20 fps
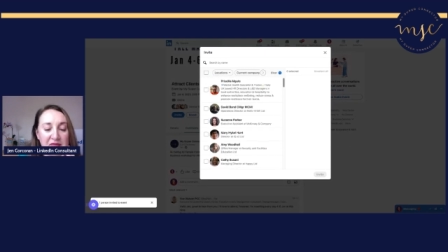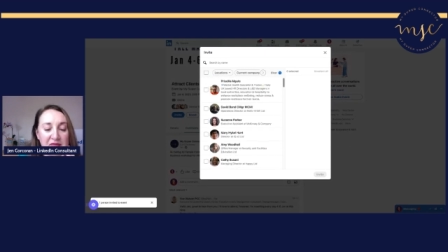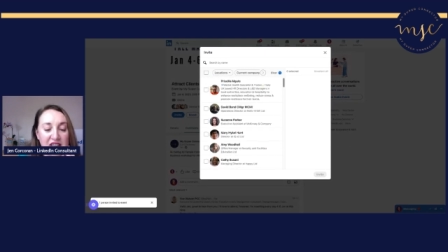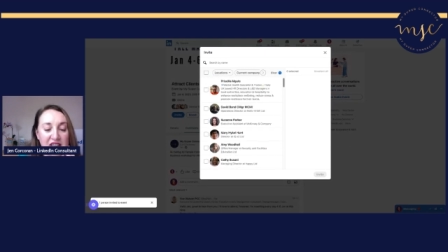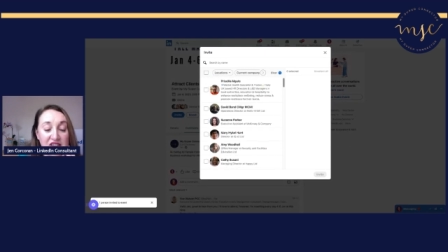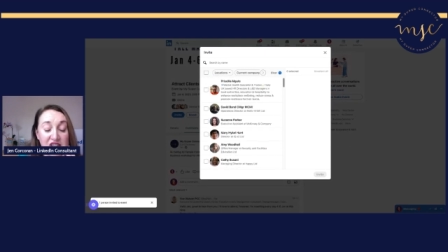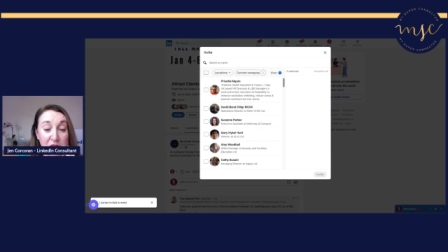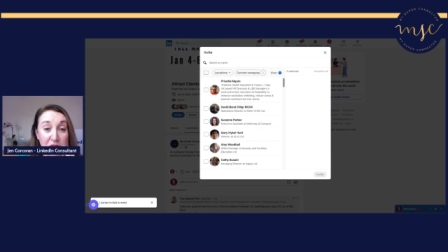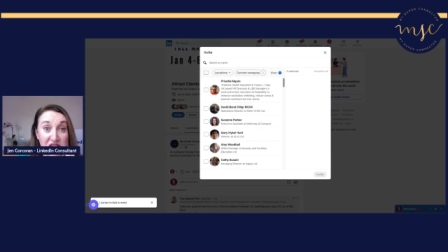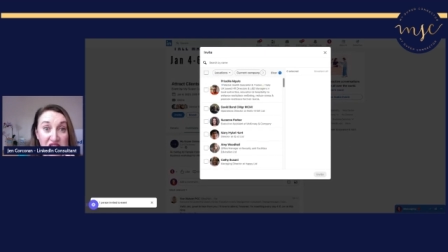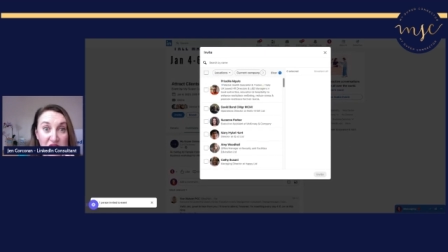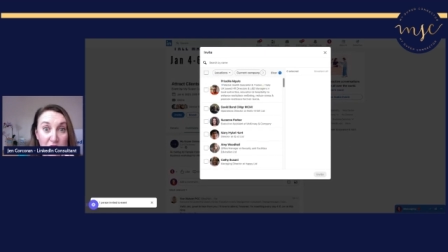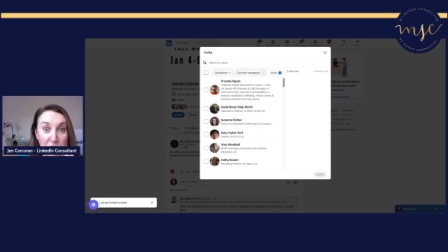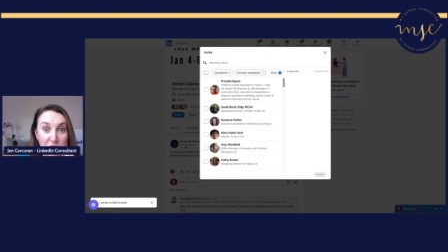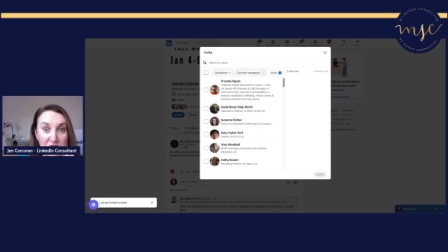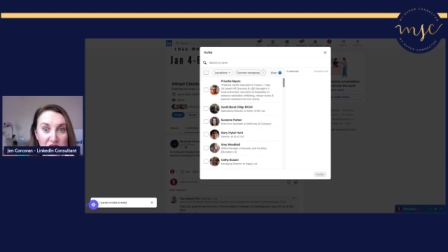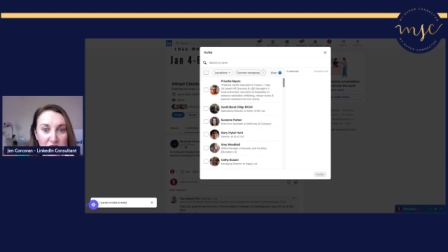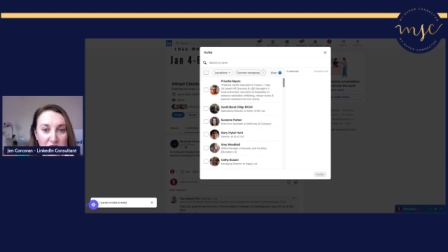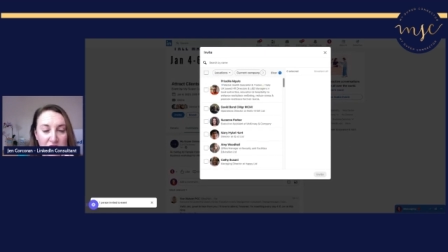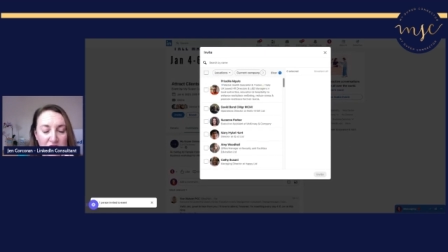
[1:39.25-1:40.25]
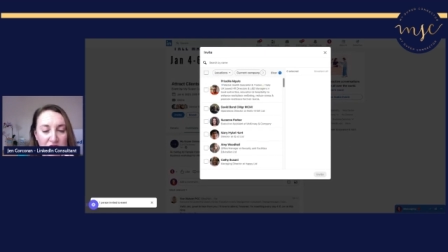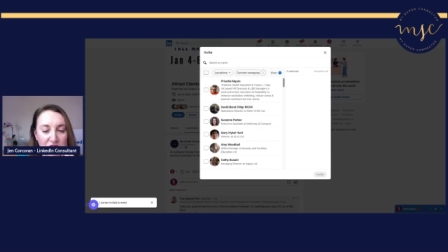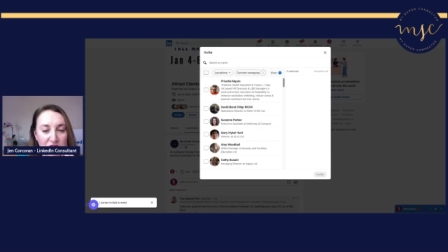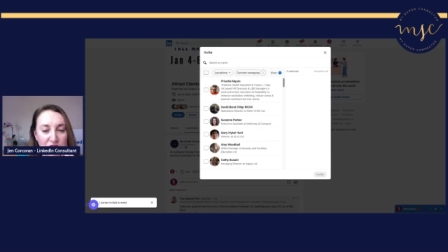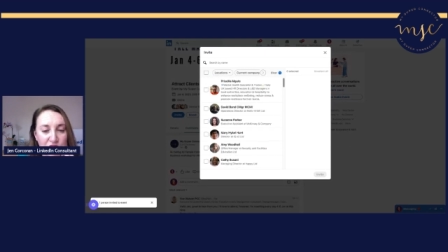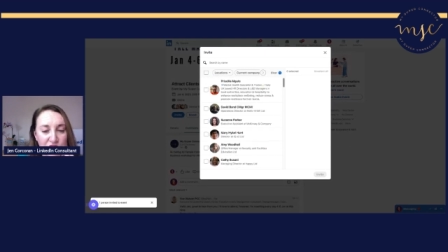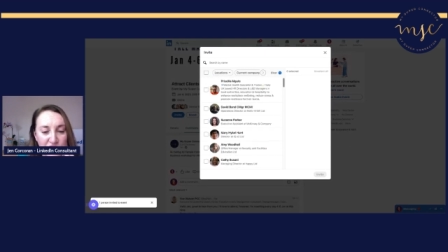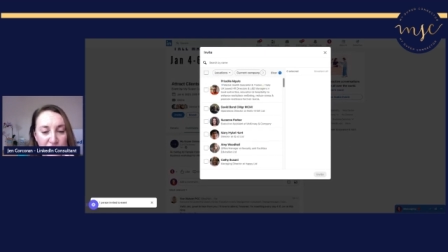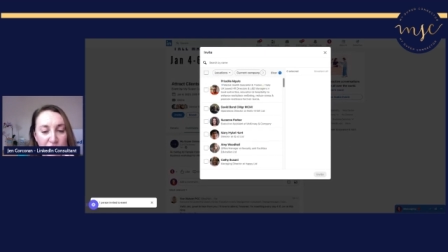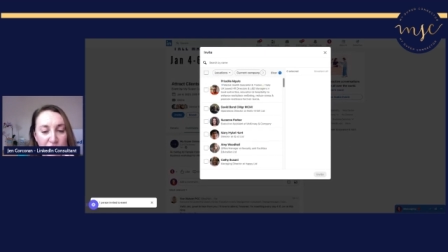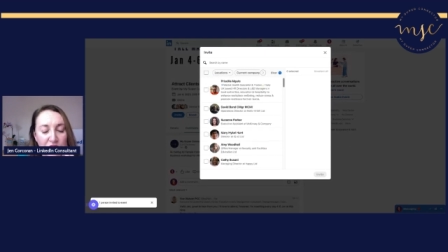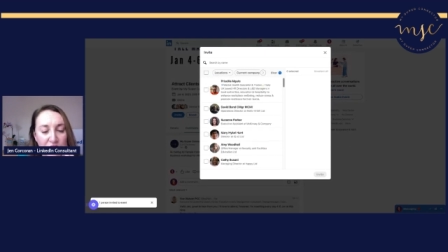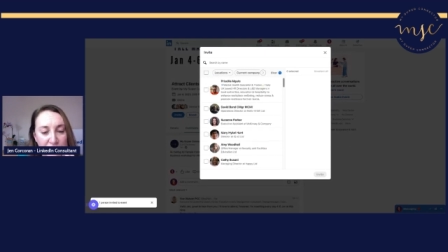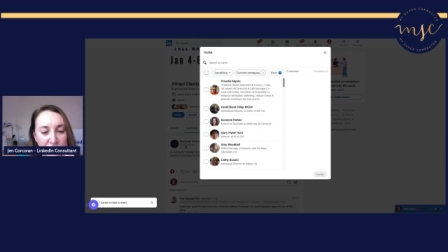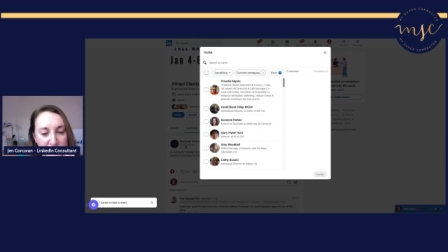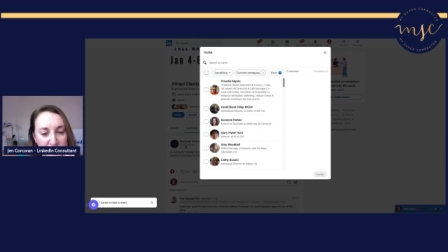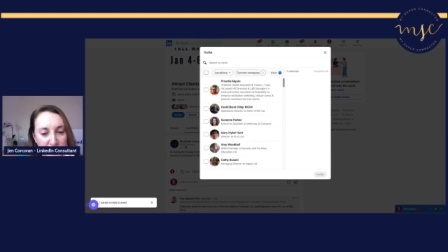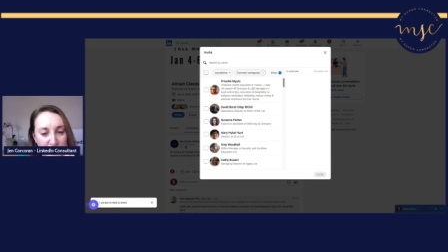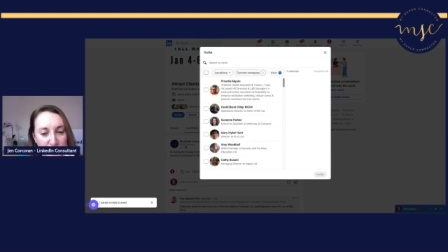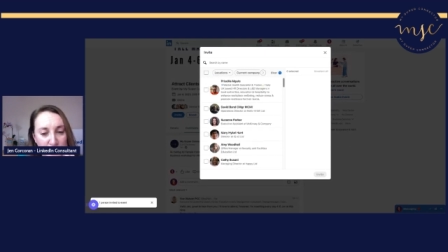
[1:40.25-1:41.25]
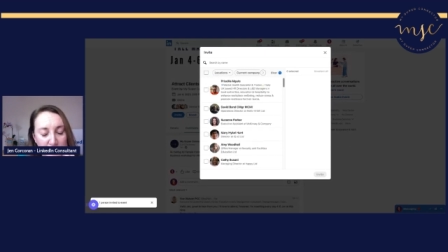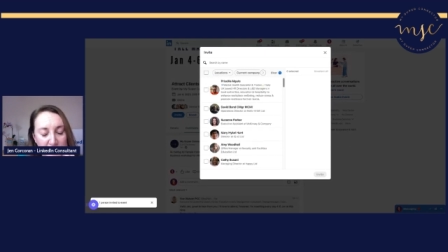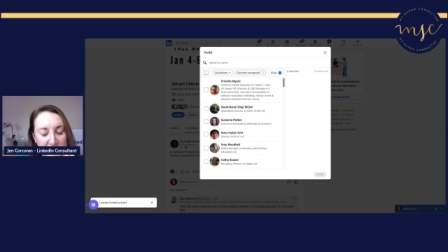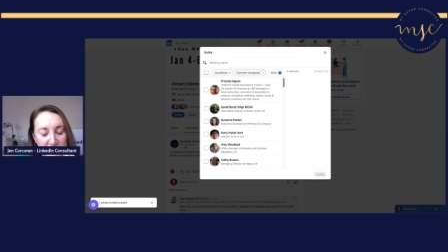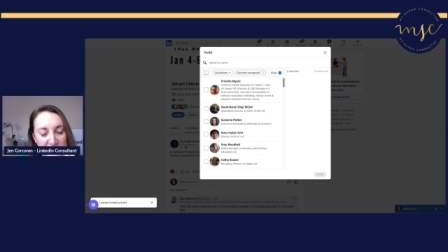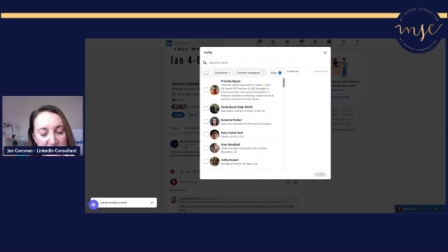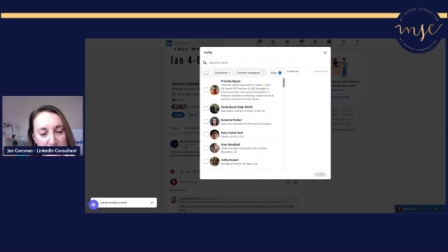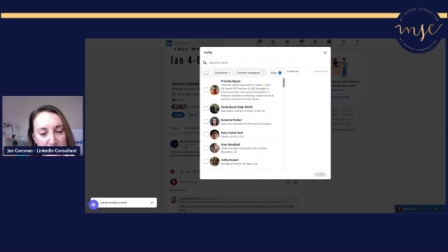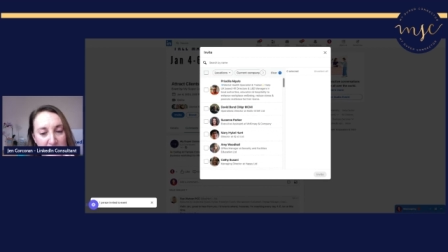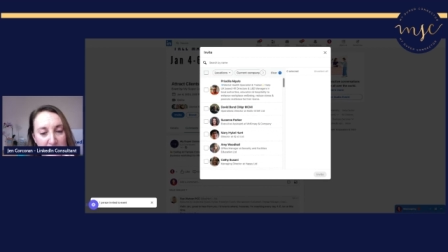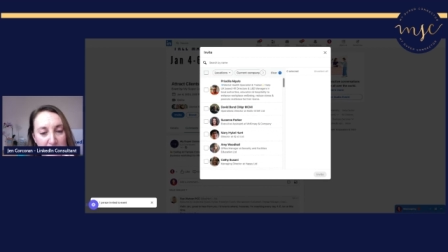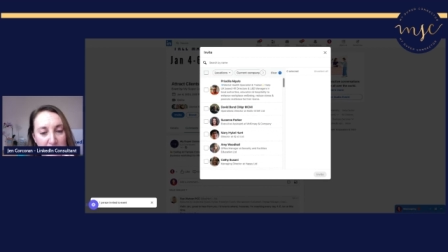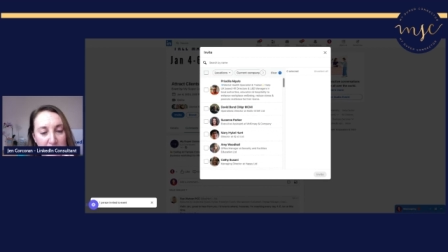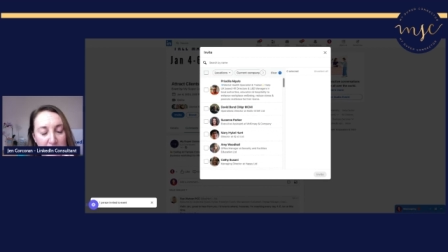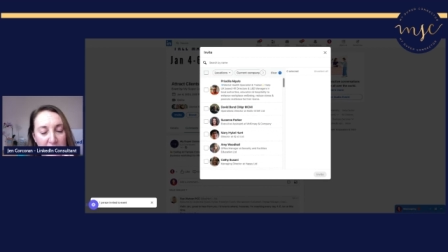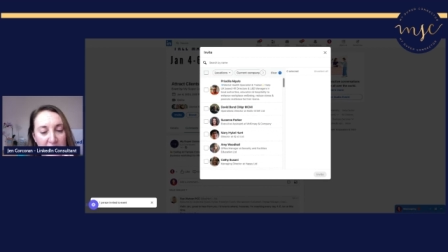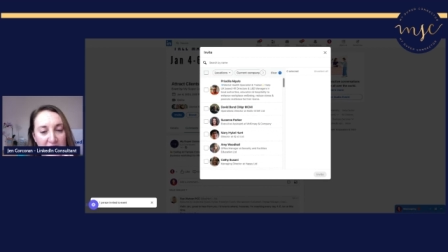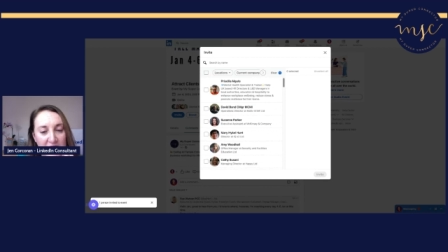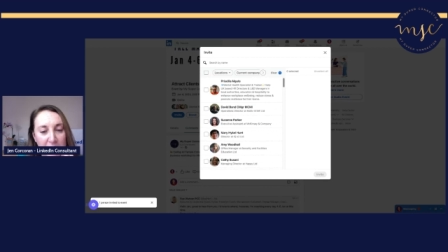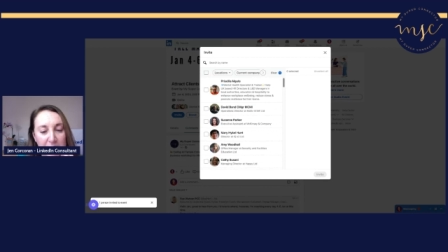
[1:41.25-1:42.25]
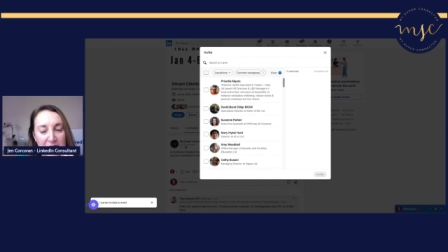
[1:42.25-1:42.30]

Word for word: so it's always good to review because people might